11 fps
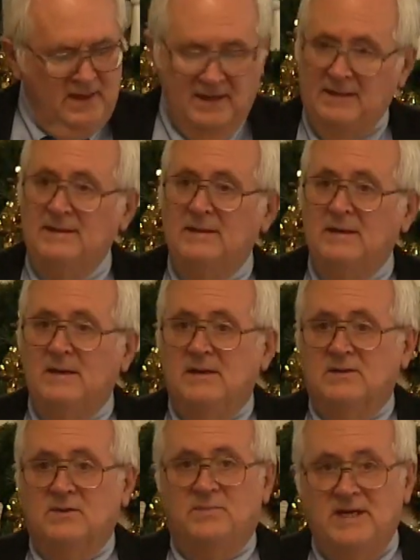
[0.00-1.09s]

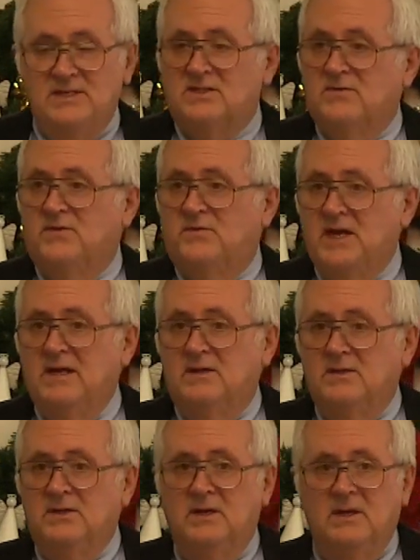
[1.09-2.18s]
The beasts of the
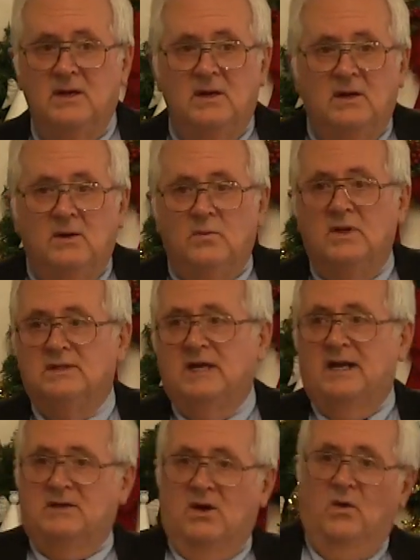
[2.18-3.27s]
field will
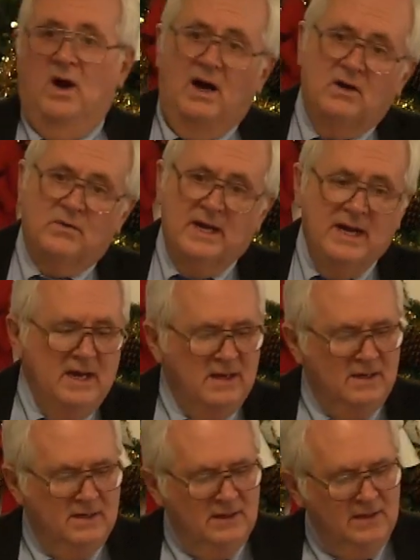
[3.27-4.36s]
not go hungry,
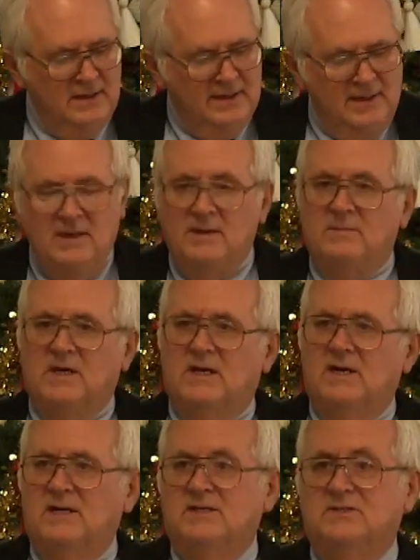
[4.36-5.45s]

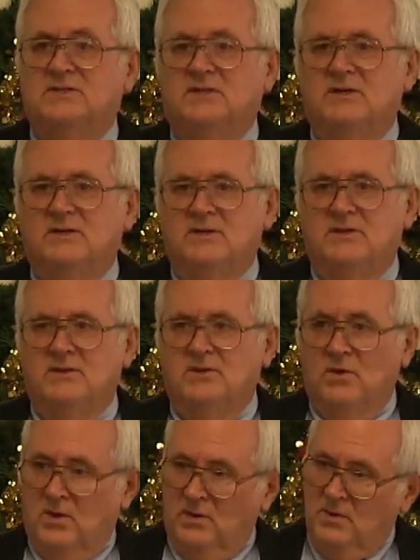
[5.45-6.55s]
because
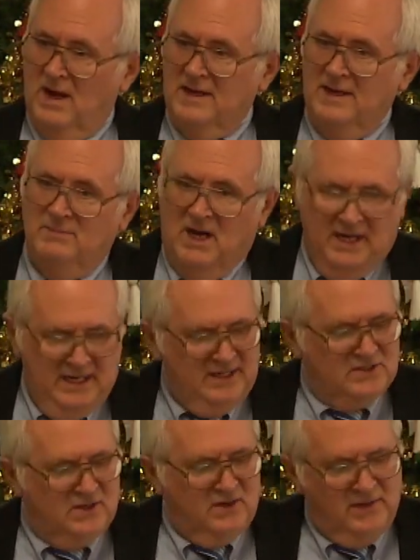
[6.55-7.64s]
your rotting
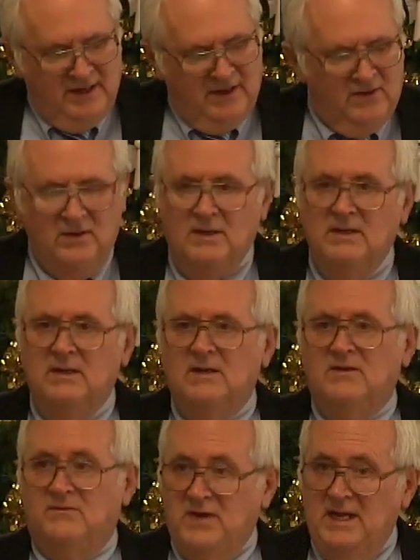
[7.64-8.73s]
bodies are there
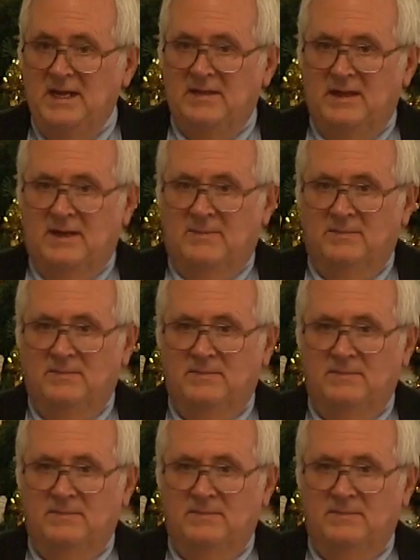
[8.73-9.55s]
feeding them.